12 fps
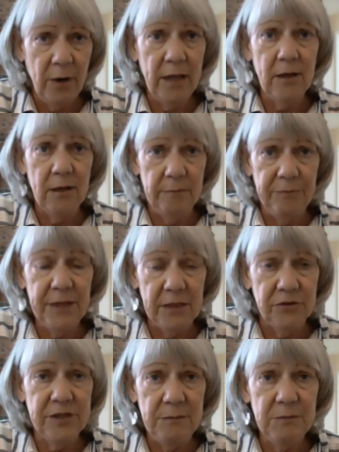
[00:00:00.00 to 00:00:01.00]
that there
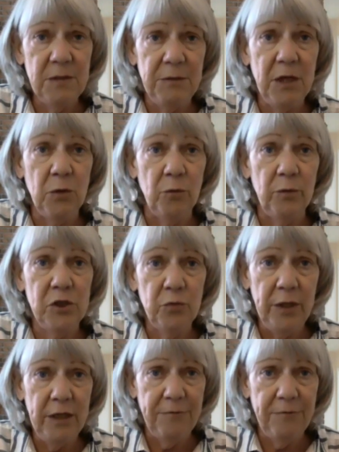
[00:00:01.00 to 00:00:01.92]
seems to be a retreat